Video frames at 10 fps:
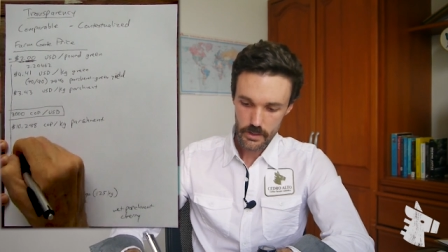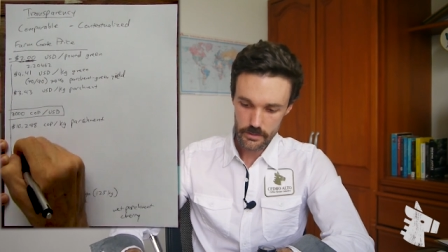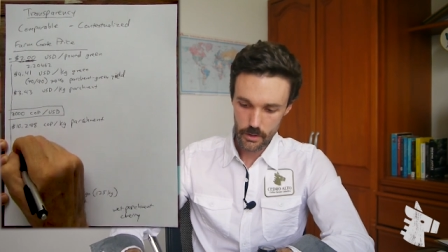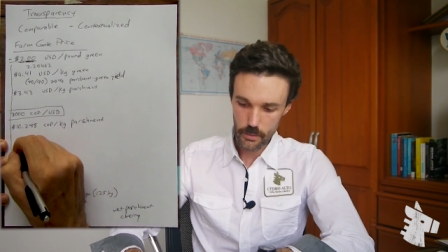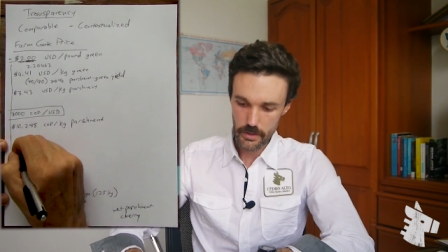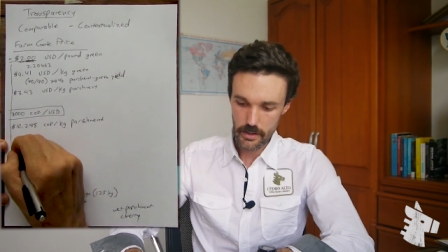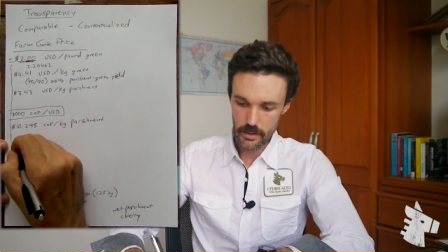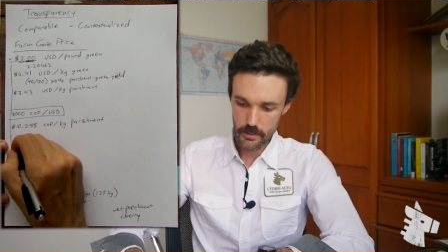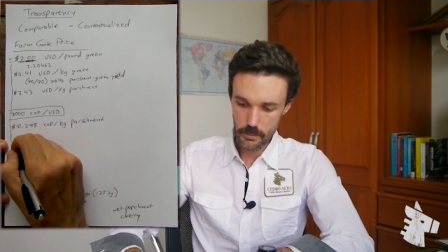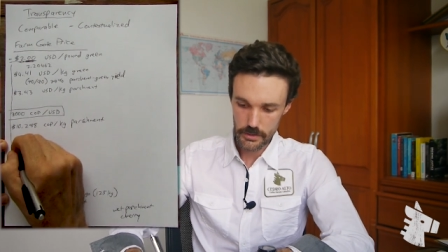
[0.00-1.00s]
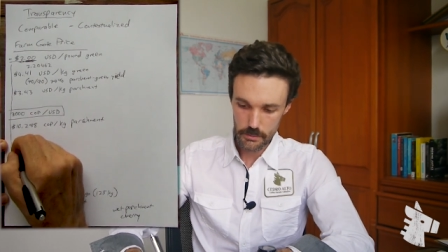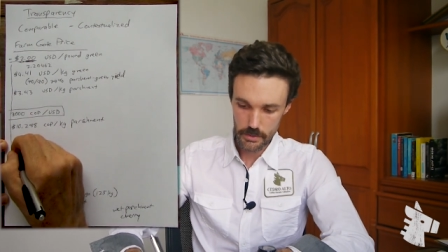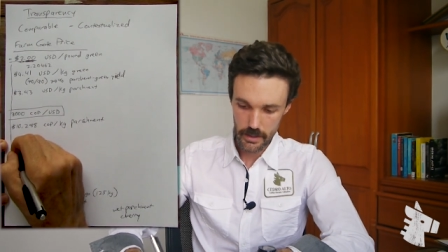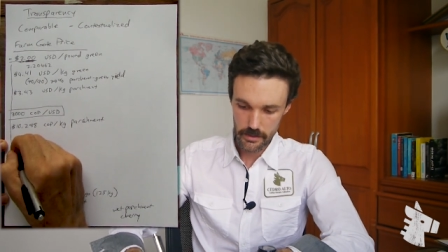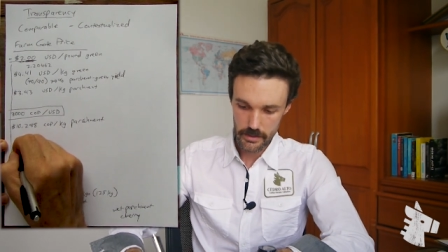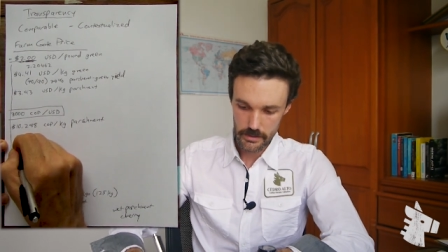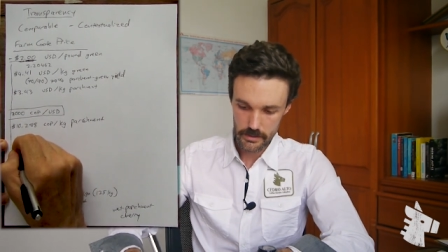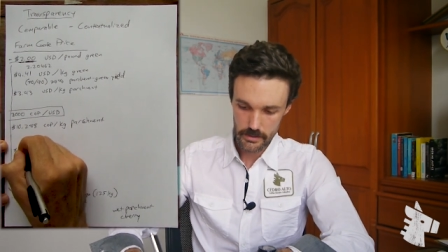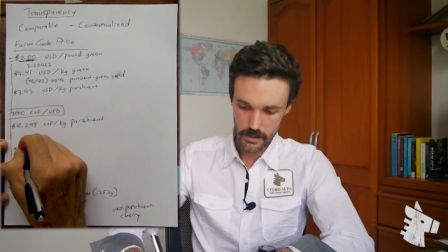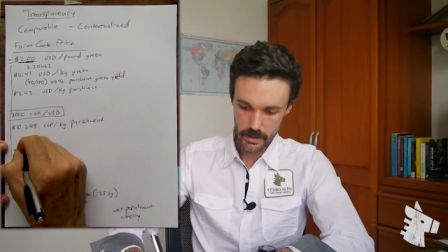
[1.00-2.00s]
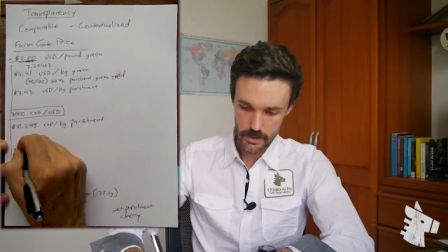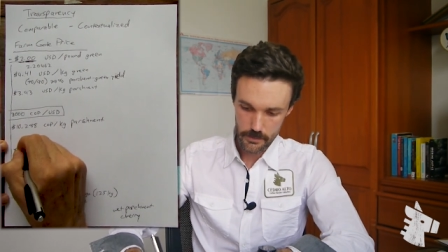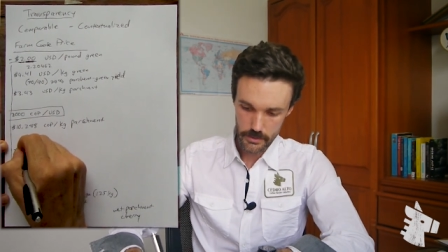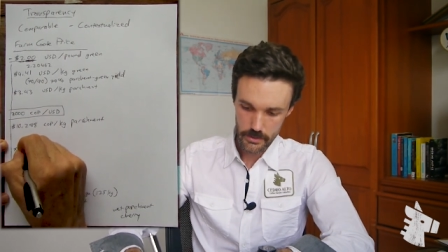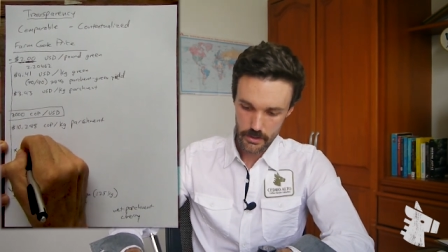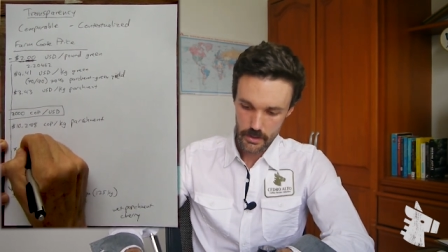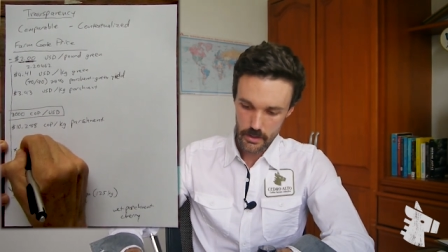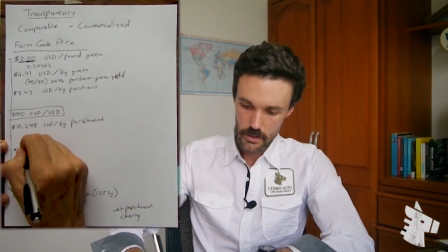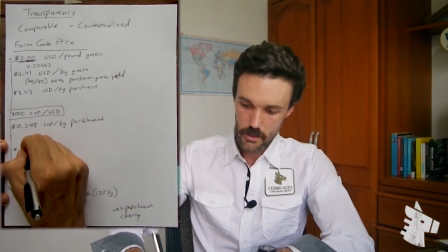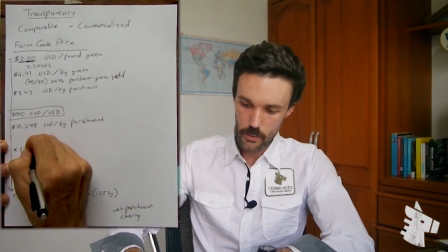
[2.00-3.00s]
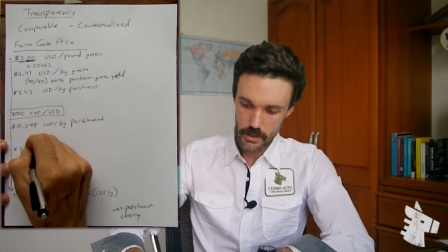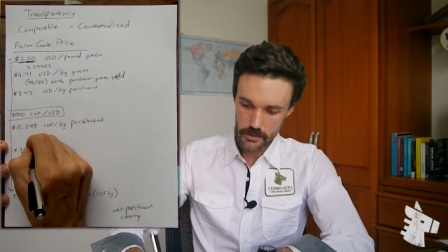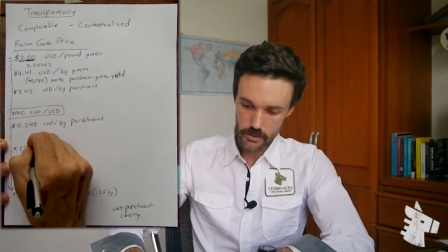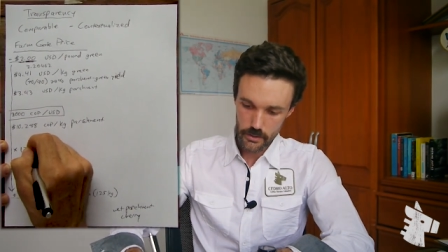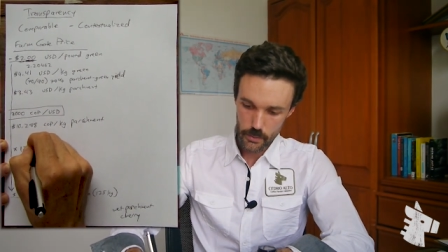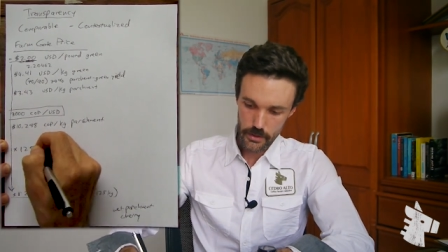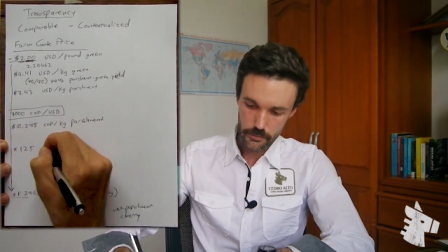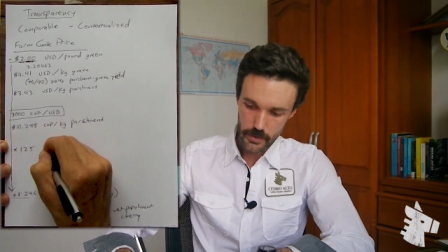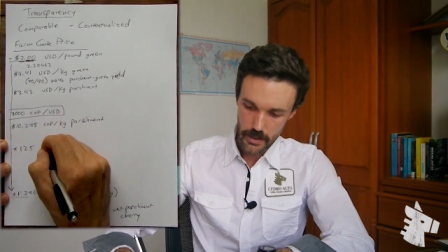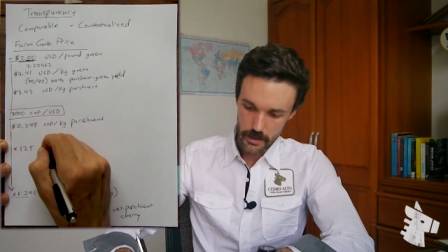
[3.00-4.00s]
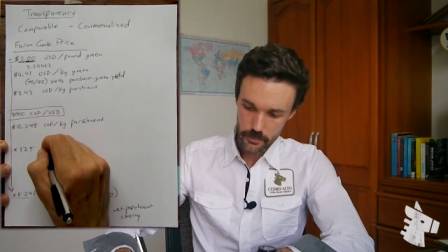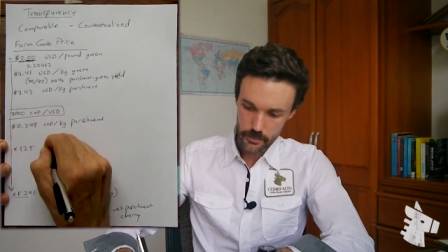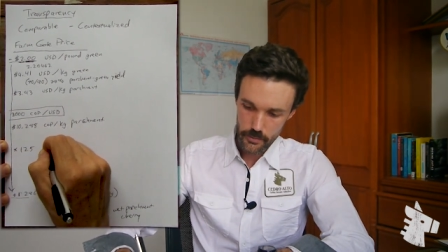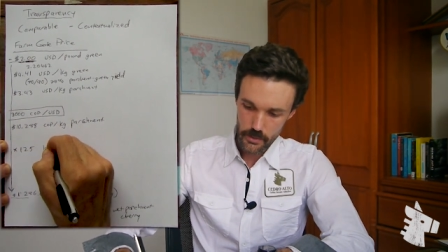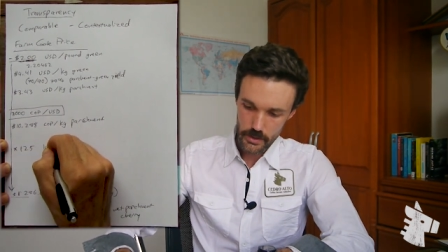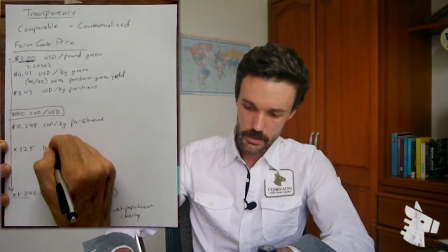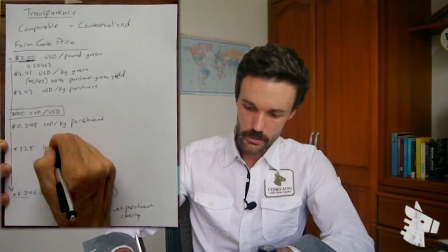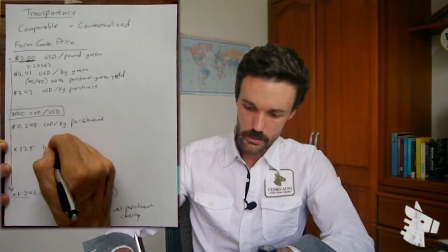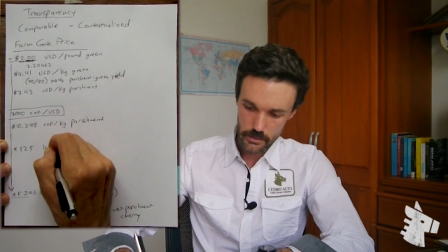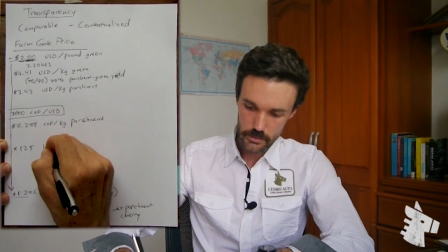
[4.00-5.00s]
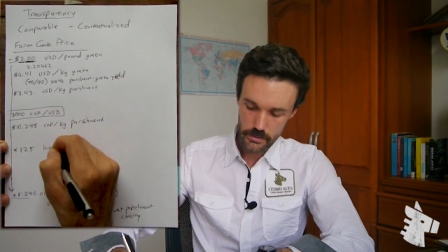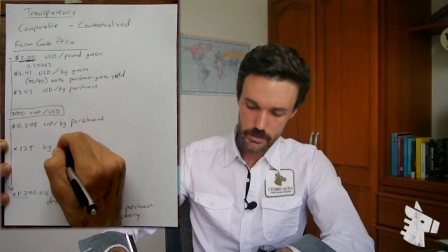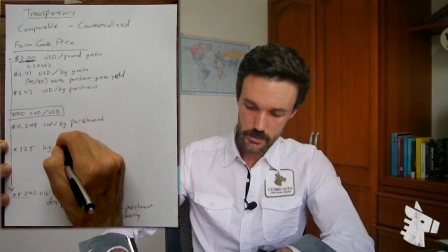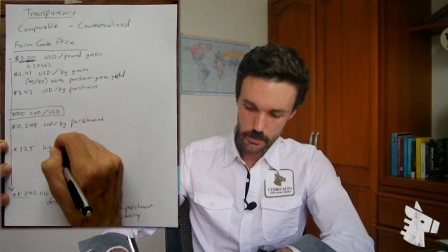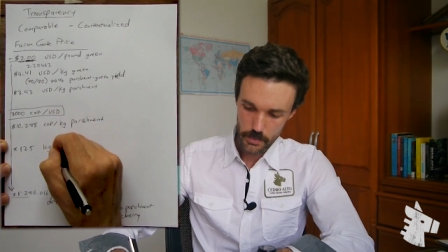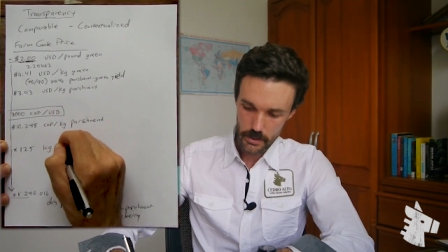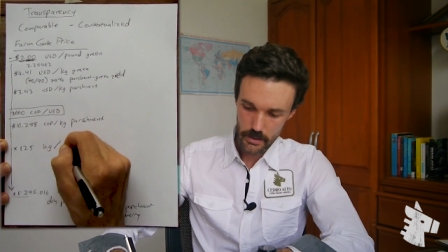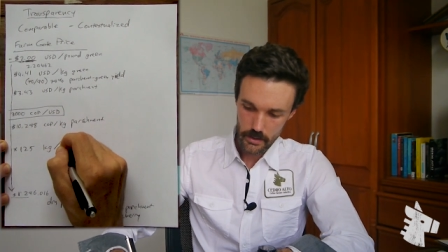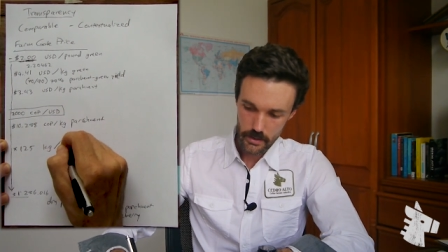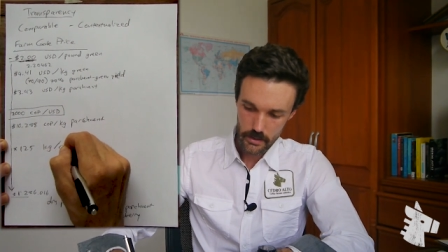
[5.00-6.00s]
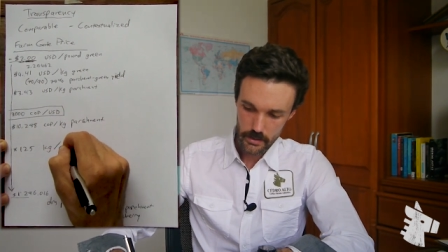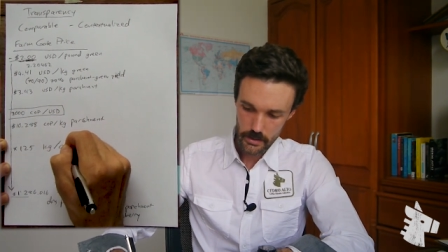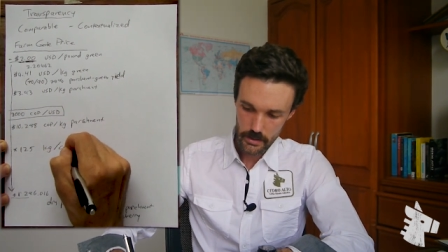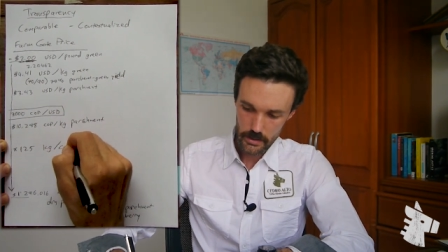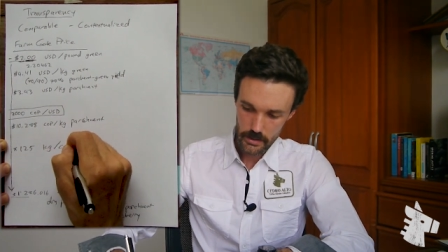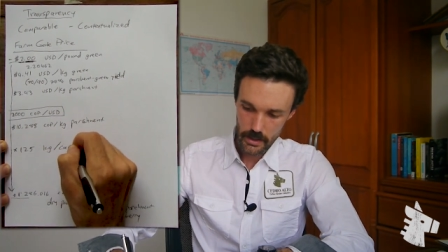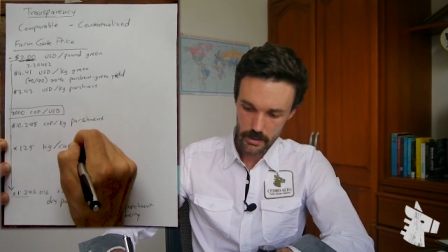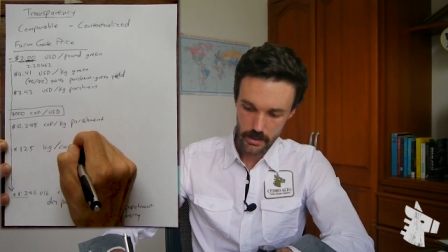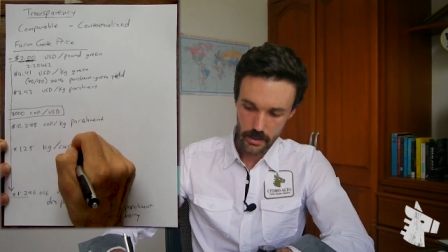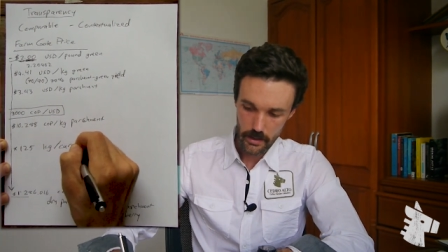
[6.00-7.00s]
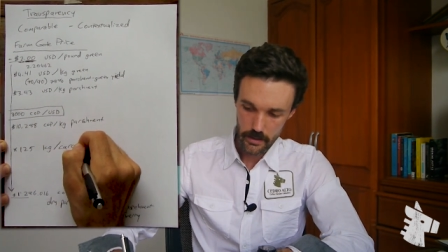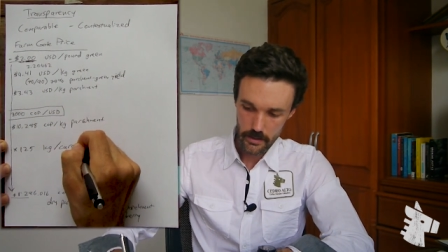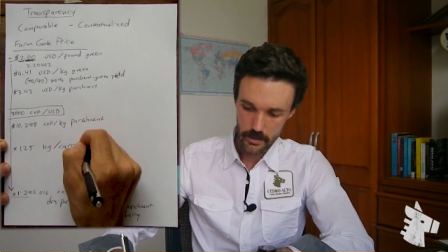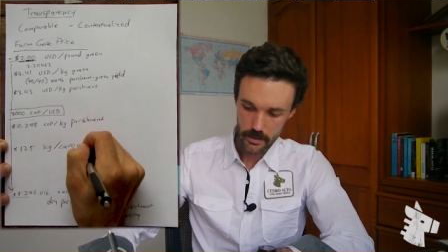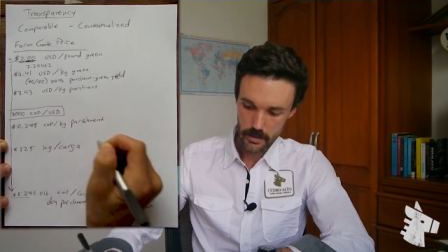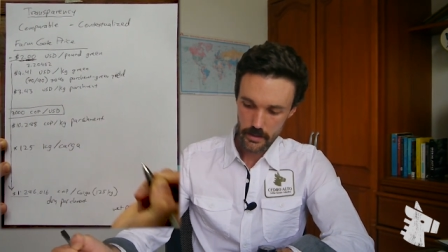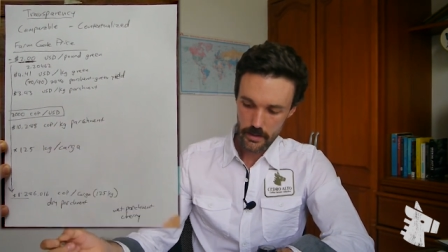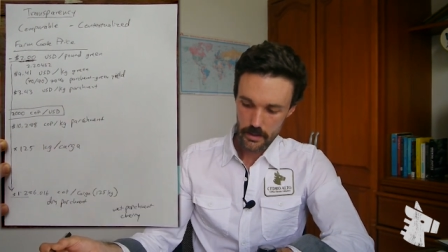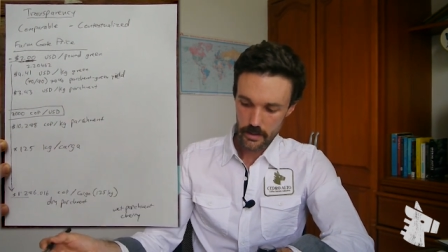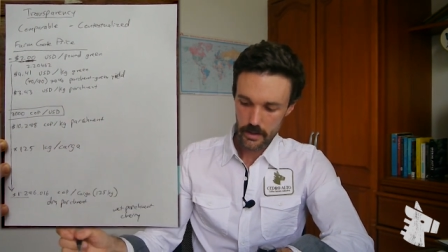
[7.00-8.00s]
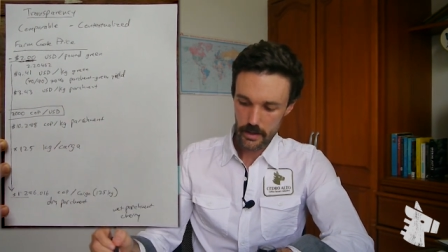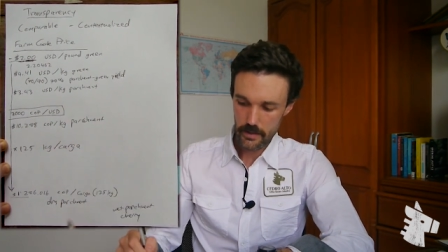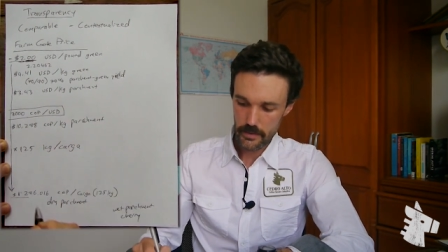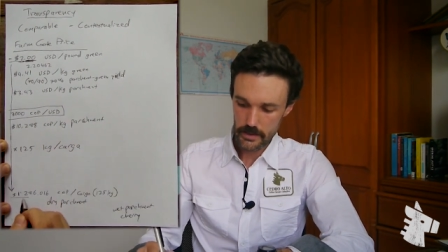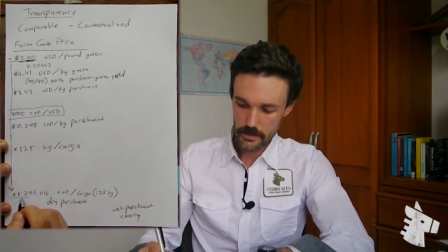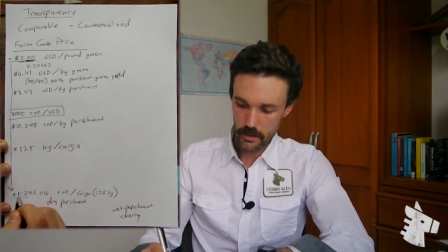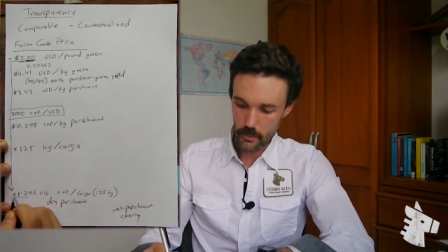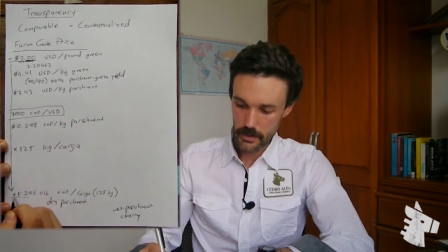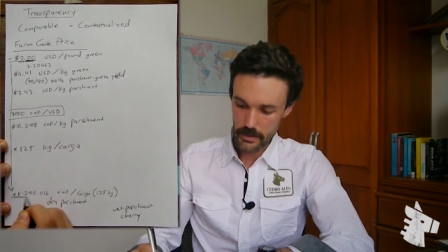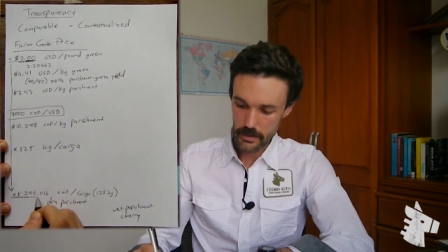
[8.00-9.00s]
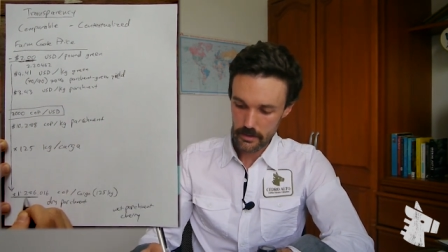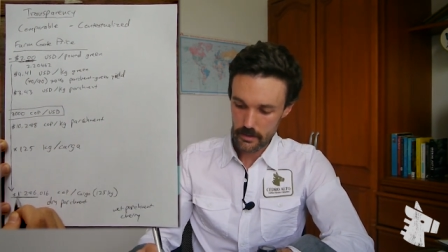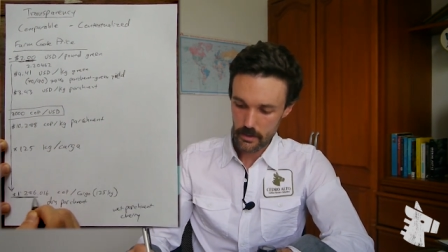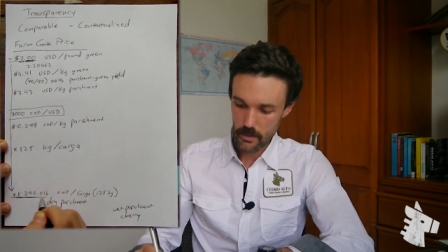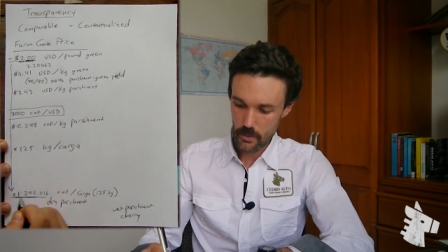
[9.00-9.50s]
So we then multiply this times 125 kilos per carga. And that's how we get